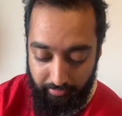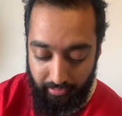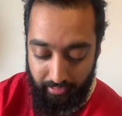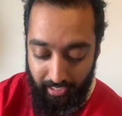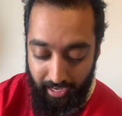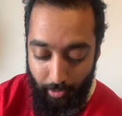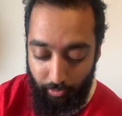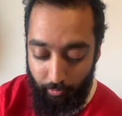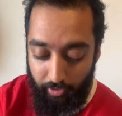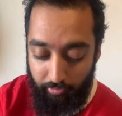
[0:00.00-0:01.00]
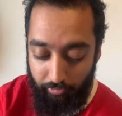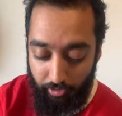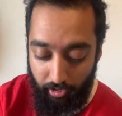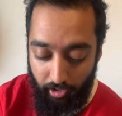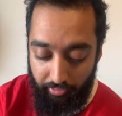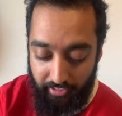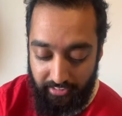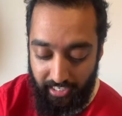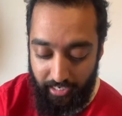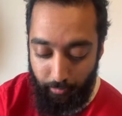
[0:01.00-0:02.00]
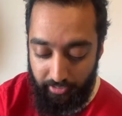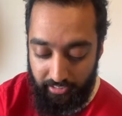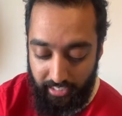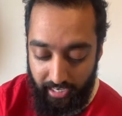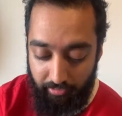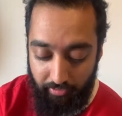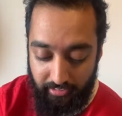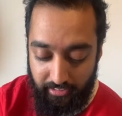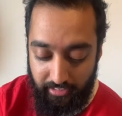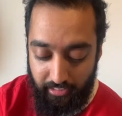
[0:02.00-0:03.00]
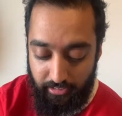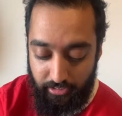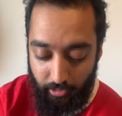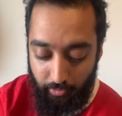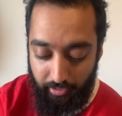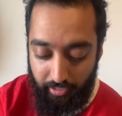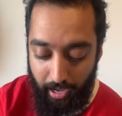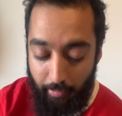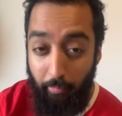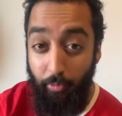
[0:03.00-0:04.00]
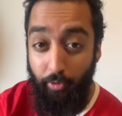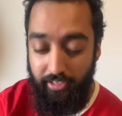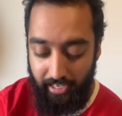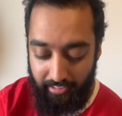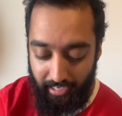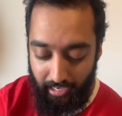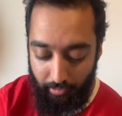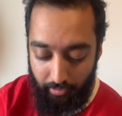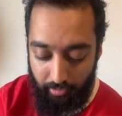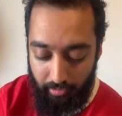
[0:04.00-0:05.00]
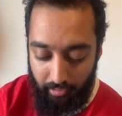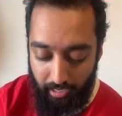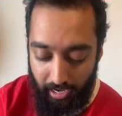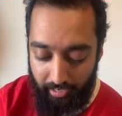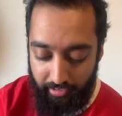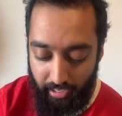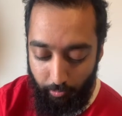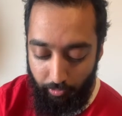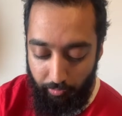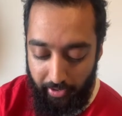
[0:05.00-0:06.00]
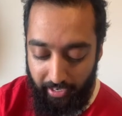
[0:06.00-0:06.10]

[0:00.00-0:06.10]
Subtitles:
yeah, I wouldn't want to funnel on this side with this air defense here, so I probably would take that out, and that will